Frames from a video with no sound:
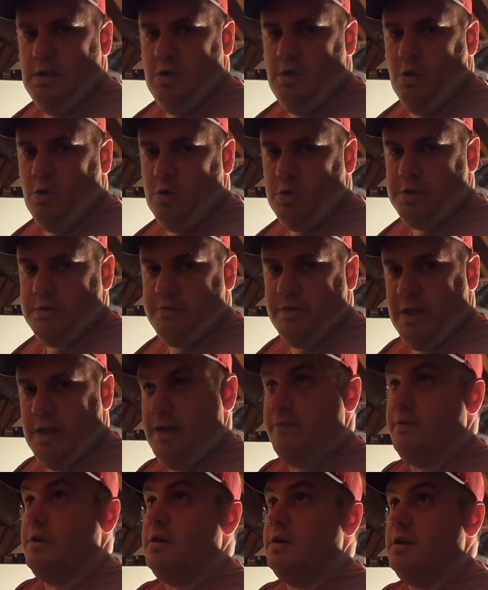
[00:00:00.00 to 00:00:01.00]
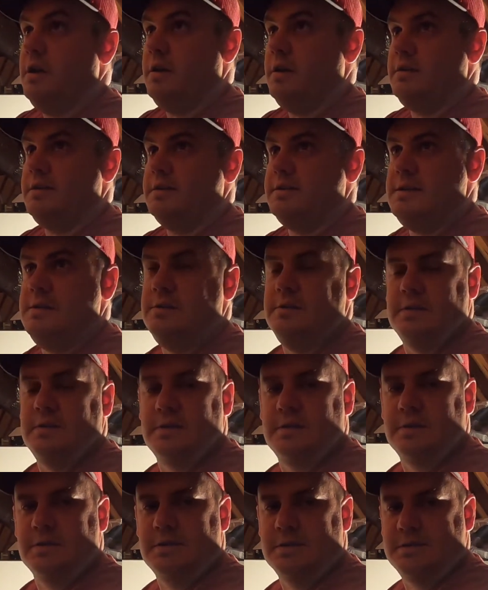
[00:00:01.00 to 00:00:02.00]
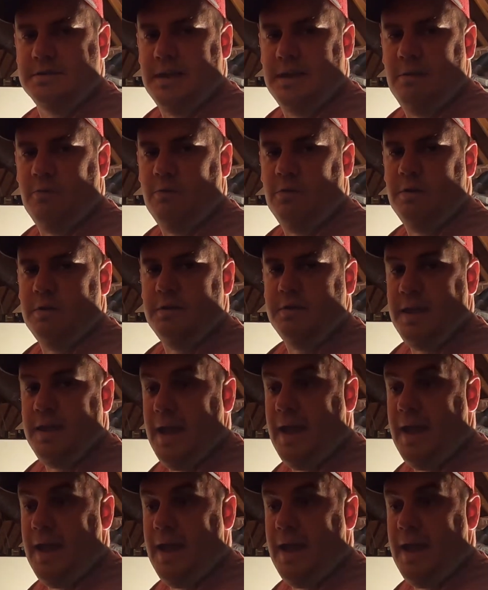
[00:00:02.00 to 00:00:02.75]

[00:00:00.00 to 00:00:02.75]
or you even have a ceiling cassette one, they